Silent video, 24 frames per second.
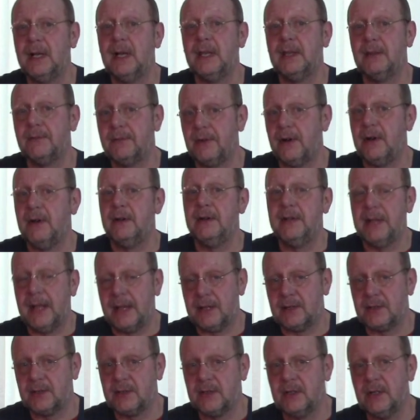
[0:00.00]
and the very
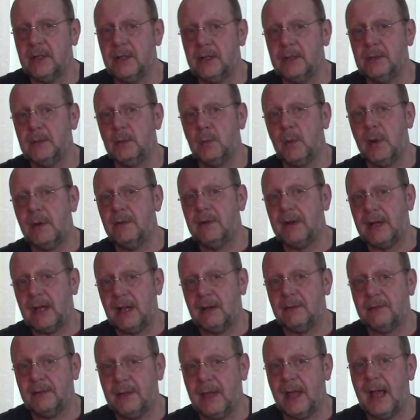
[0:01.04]
next turn we
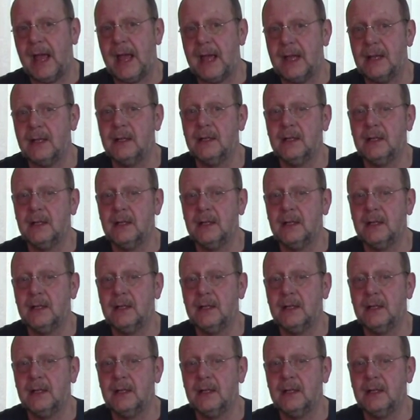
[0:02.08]
recover that.